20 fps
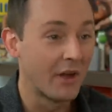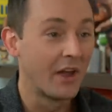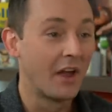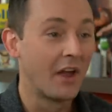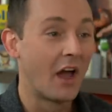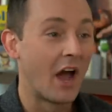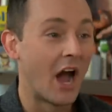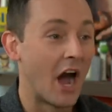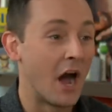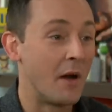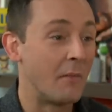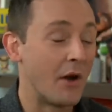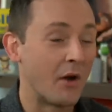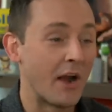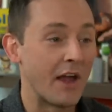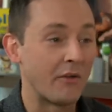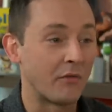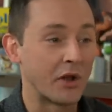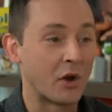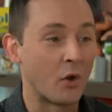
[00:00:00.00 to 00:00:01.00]
Yeah. About
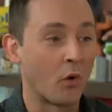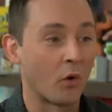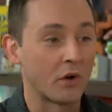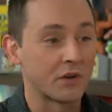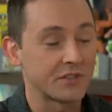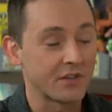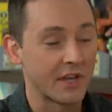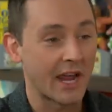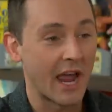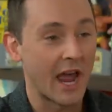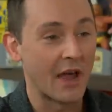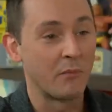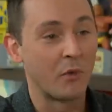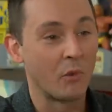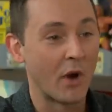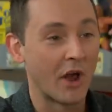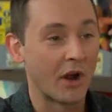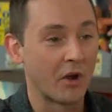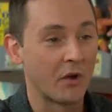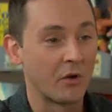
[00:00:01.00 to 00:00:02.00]
every course, like
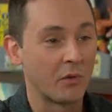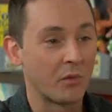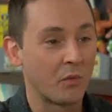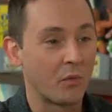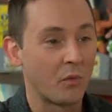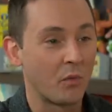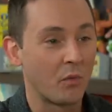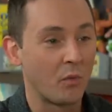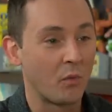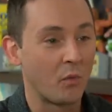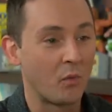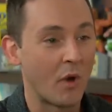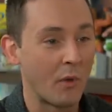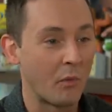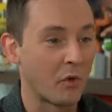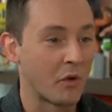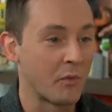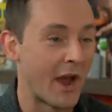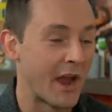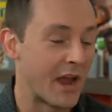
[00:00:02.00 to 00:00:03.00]
what
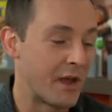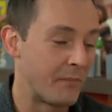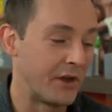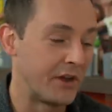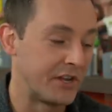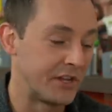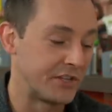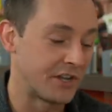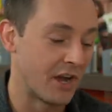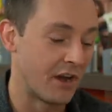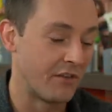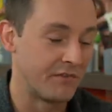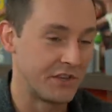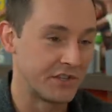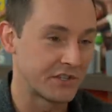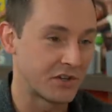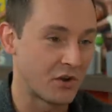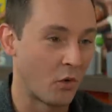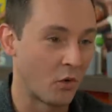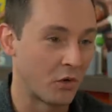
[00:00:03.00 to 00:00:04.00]
were my opinions of
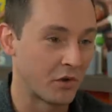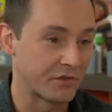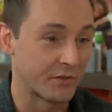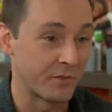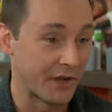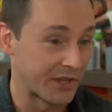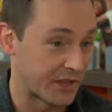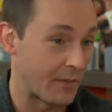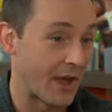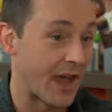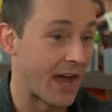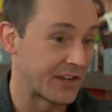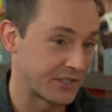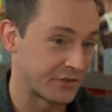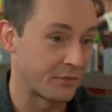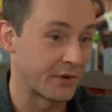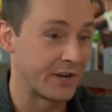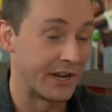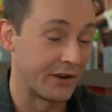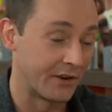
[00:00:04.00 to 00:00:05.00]
this course from like the past
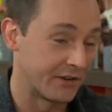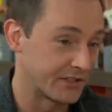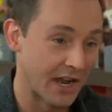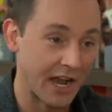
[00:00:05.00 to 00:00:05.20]
3 years,